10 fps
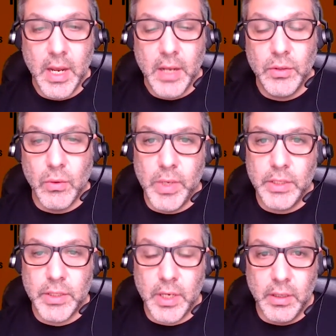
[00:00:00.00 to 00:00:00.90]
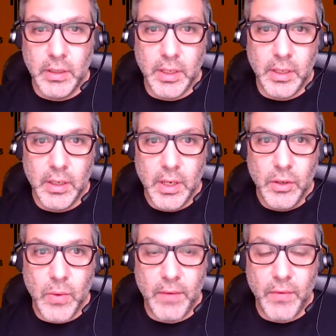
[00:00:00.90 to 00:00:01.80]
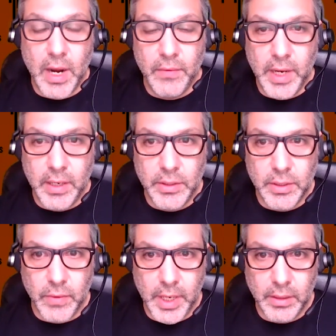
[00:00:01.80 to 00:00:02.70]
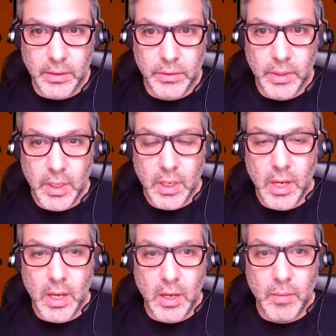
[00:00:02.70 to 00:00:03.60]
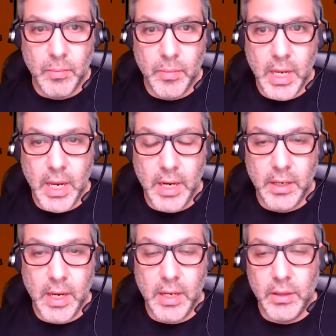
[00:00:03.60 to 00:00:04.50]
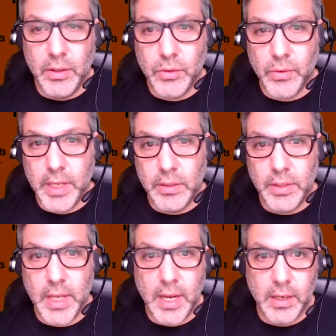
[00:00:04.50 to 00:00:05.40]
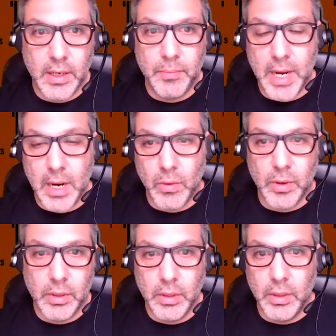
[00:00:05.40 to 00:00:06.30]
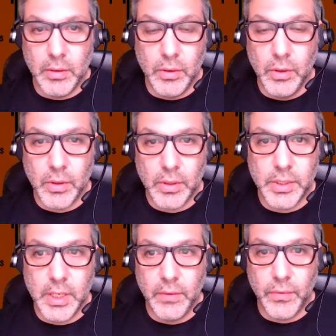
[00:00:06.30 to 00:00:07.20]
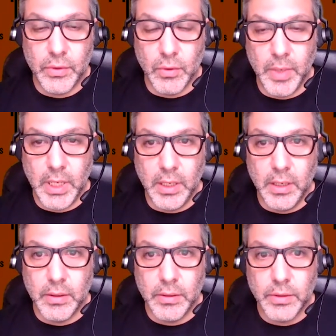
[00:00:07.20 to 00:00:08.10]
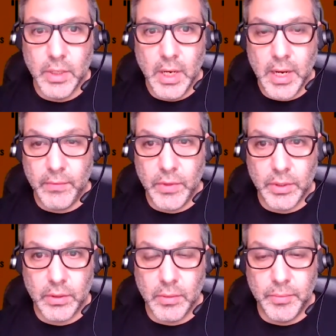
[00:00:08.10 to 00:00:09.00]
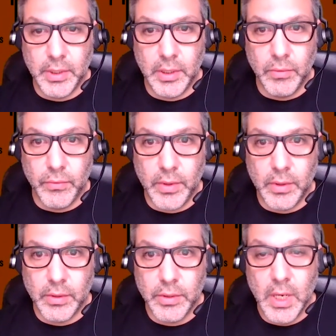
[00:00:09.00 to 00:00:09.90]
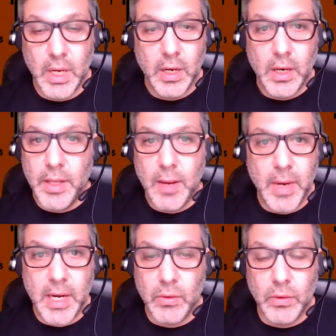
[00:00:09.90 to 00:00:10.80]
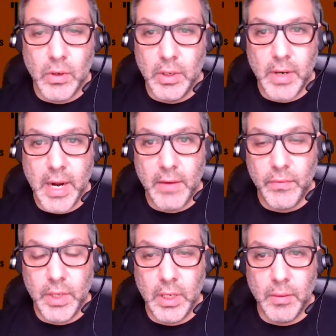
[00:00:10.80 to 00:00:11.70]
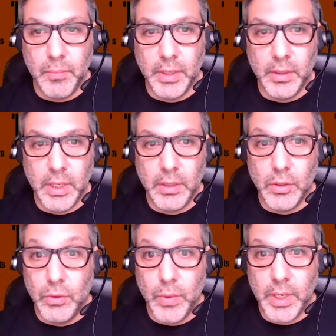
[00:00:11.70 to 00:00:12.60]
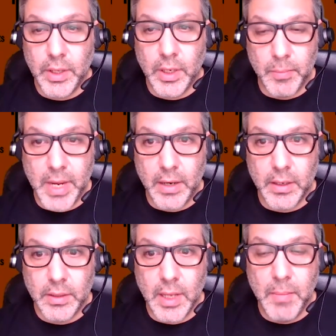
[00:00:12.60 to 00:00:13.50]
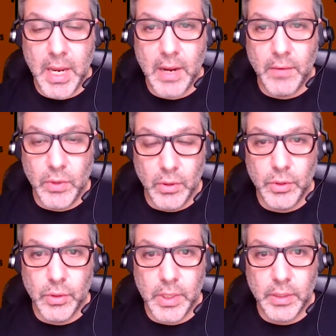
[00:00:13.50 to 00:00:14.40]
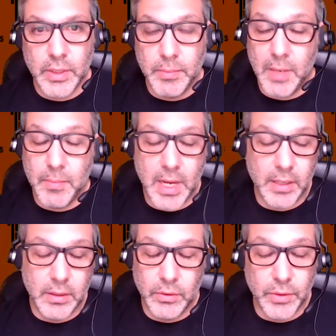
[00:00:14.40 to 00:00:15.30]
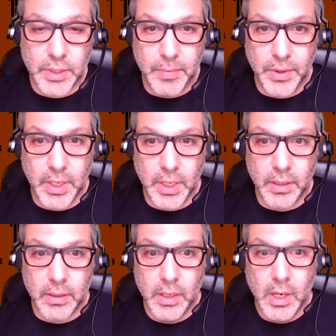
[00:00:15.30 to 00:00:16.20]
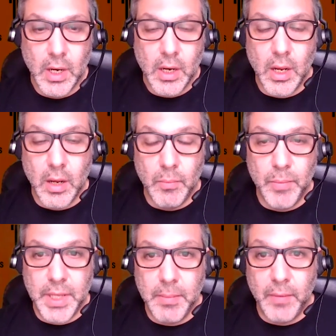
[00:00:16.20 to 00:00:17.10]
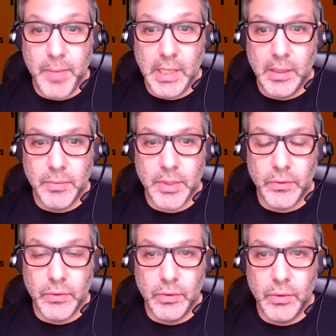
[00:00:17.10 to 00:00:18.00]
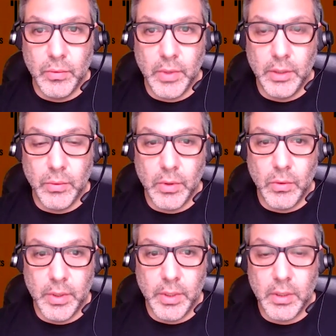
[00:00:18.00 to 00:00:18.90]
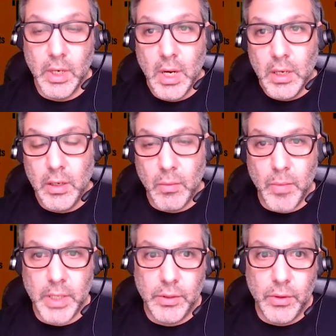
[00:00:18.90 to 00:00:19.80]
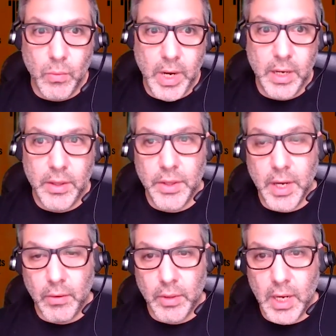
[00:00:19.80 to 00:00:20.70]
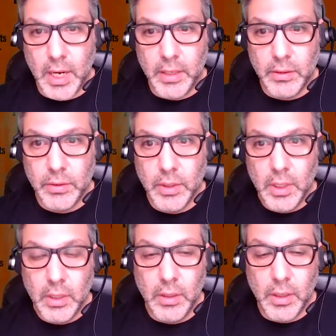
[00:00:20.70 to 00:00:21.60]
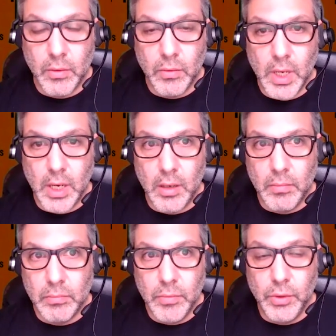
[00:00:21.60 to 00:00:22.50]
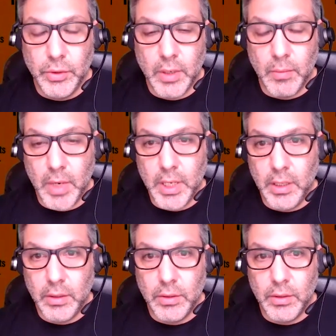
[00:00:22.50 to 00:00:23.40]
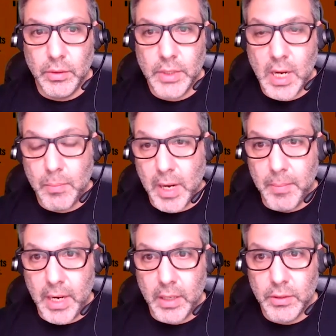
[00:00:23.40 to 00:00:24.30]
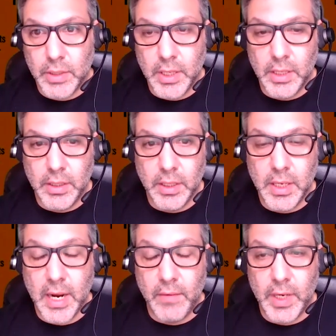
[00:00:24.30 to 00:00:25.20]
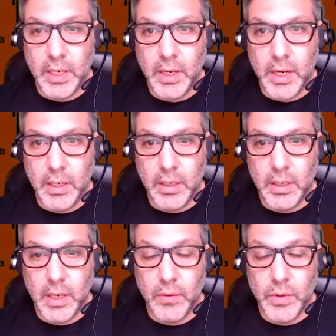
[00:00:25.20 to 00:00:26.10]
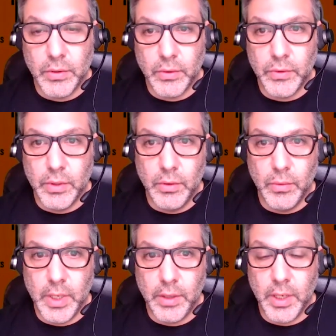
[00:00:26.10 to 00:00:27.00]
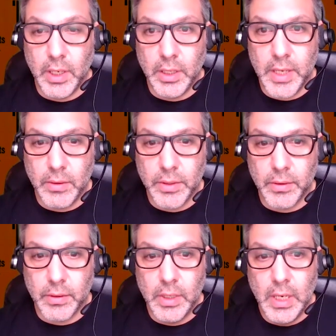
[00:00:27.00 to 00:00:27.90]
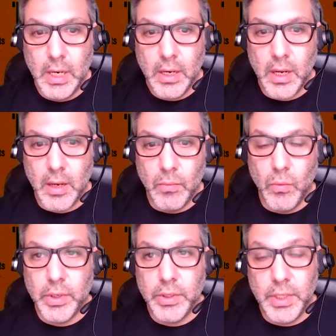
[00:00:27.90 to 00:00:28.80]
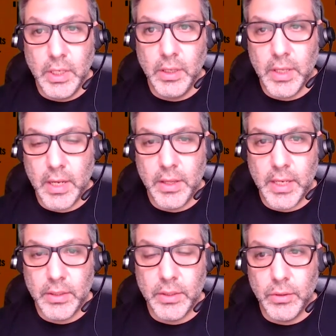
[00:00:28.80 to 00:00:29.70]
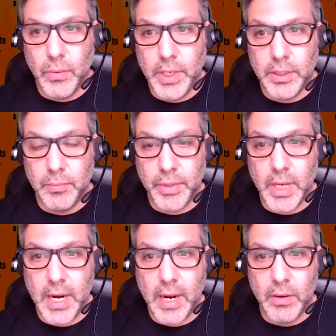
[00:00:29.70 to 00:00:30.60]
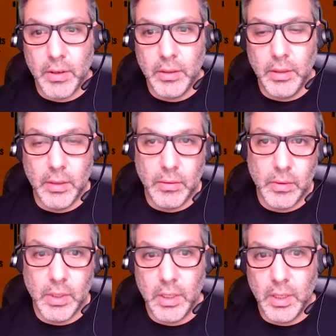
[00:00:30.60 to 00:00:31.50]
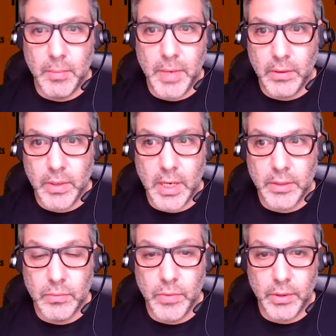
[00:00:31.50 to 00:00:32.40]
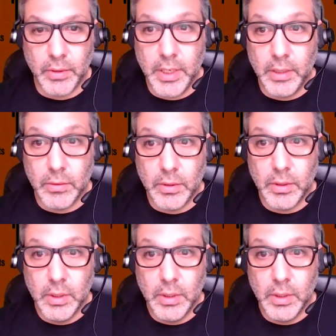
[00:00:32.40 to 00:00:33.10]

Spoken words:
So when suddenly you have high vacancy rates, and the trends that had powered New York City for so many years have just completely reversed, they may no longer have the ability to do anything about it. They may have no choice. I mean, there's no sympathy here, but they may have painted themselves into a corner, much the way that the airlines, used their money to do stock buybacks and then didn't have any reserves to do anything in a downturn. We're seeing that situation play out, in a microcosm with our landlord.